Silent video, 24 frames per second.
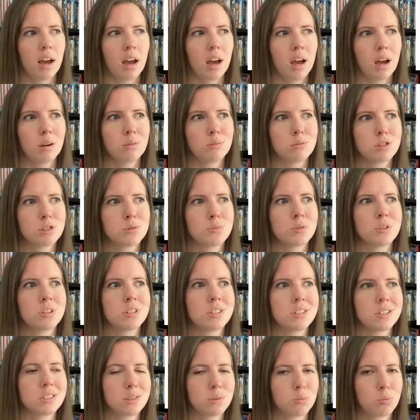how much more
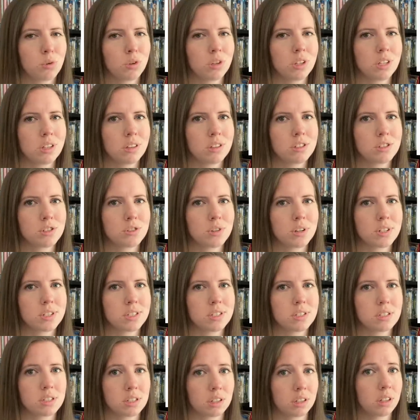disappointing this dress
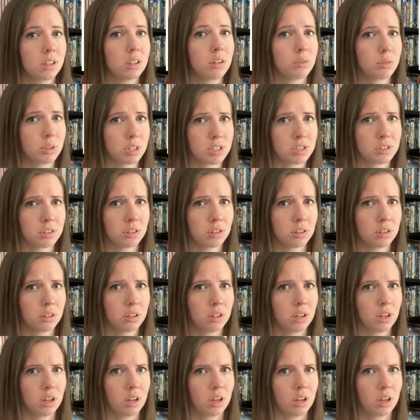is than the original,